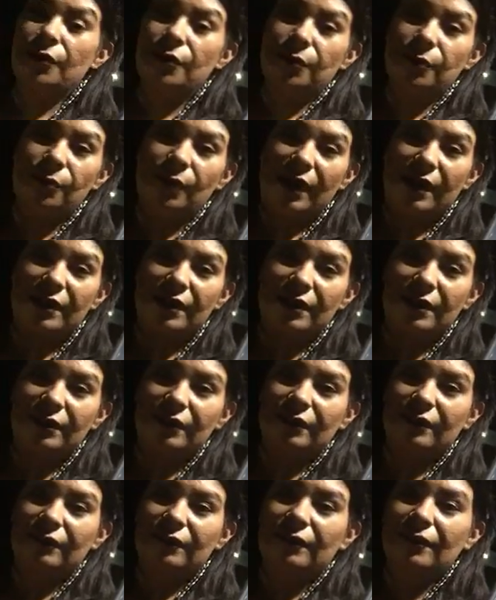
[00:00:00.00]
to their
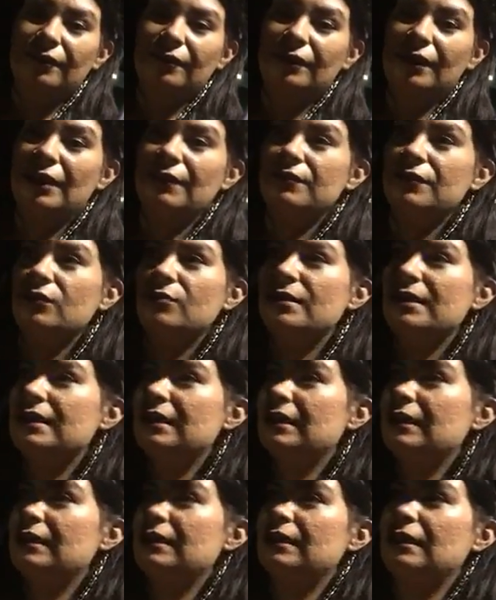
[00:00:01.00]
wedding. They have a sweet
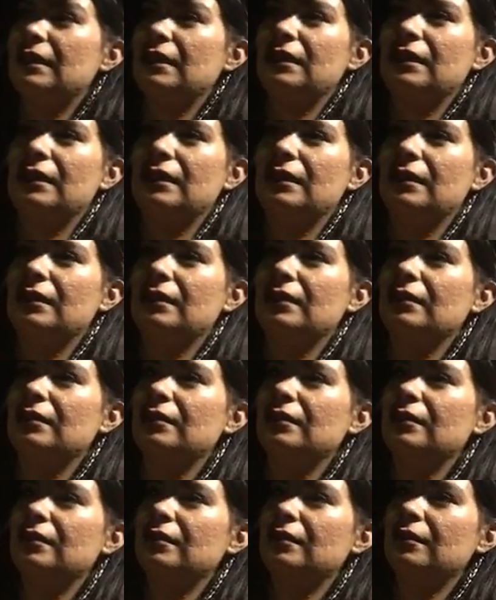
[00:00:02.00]
16.
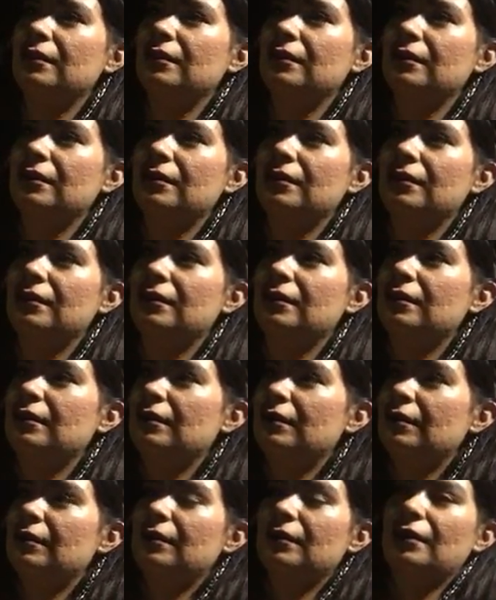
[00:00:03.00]

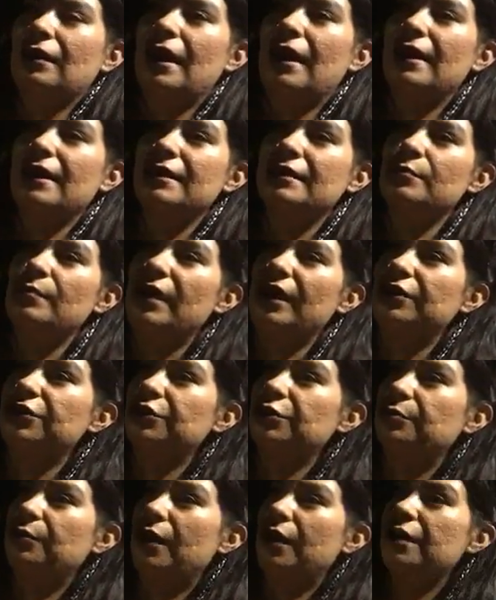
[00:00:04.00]
Guy has a
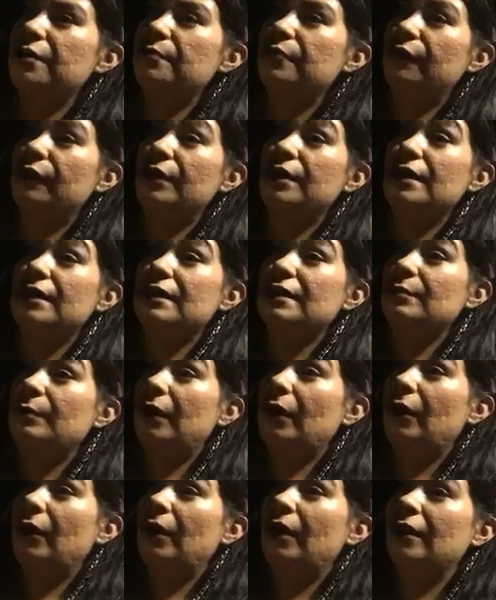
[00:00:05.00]
bachelor party before he gets
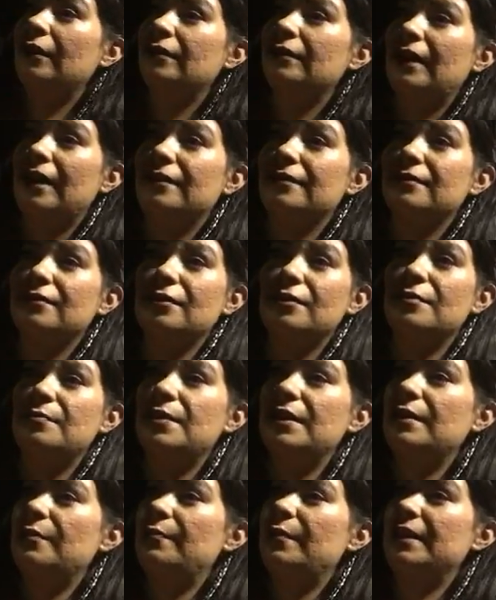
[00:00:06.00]
married. Dad's gonna
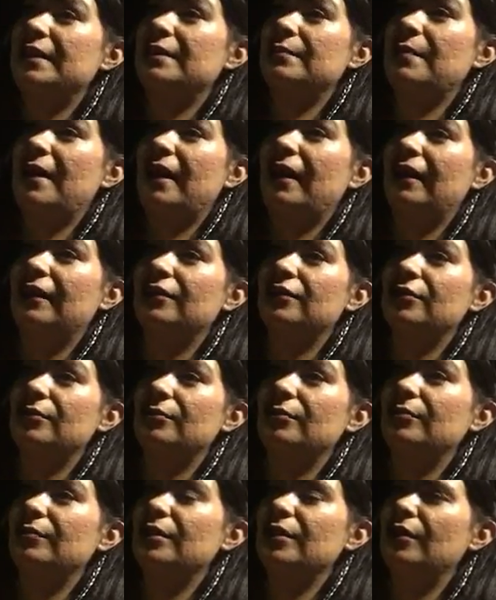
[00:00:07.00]
be the best man to,
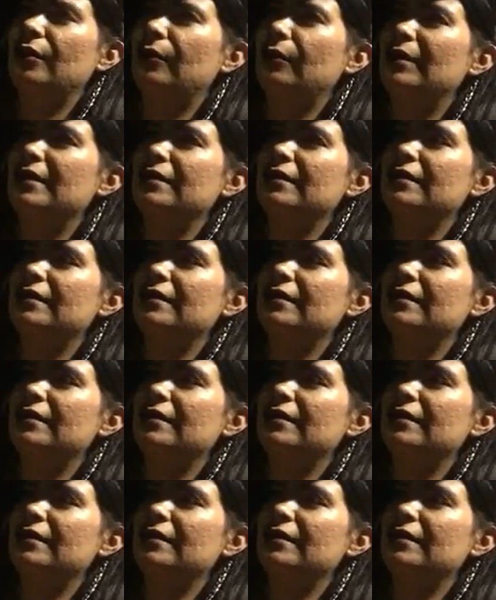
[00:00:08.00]
you know,